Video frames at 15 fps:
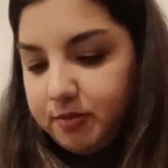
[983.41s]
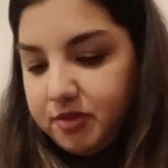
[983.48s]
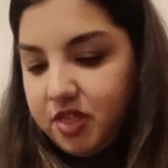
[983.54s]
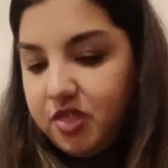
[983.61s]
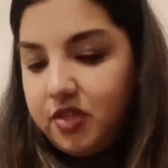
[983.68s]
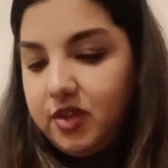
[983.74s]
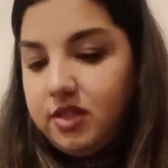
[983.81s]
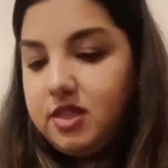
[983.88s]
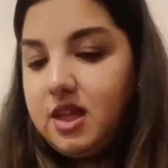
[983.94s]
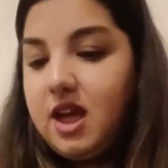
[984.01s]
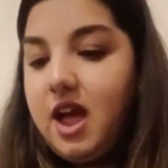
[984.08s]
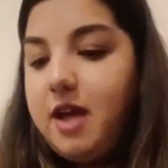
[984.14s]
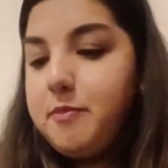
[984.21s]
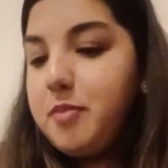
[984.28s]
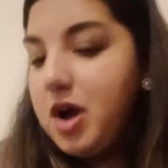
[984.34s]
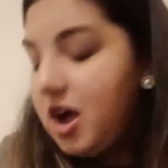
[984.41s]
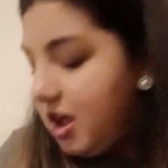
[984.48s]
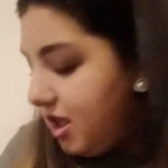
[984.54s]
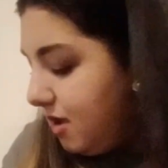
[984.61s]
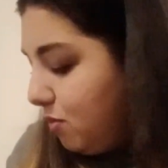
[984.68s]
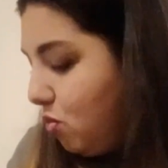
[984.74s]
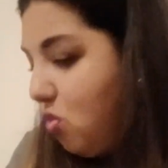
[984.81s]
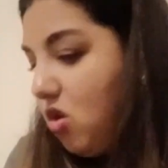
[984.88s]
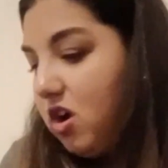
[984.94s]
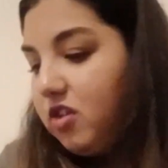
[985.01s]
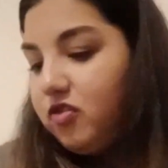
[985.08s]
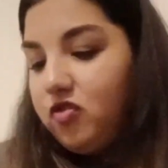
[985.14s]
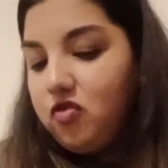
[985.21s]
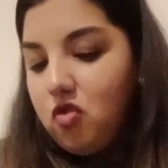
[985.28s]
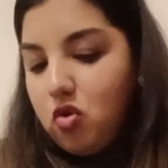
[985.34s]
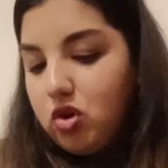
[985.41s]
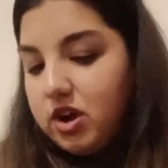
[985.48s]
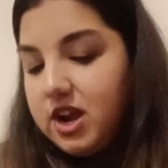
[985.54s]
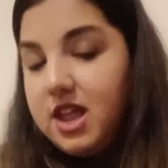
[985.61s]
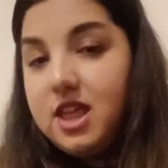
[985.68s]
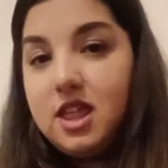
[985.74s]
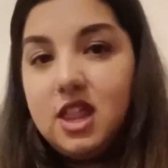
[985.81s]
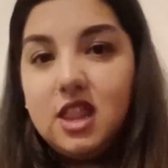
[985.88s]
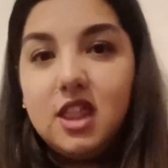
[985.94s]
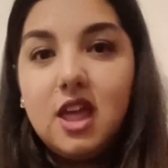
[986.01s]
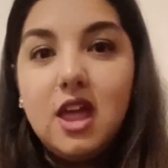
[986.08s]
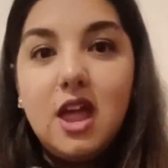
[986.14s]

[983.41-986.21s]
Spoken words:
of the things that I bought him was for his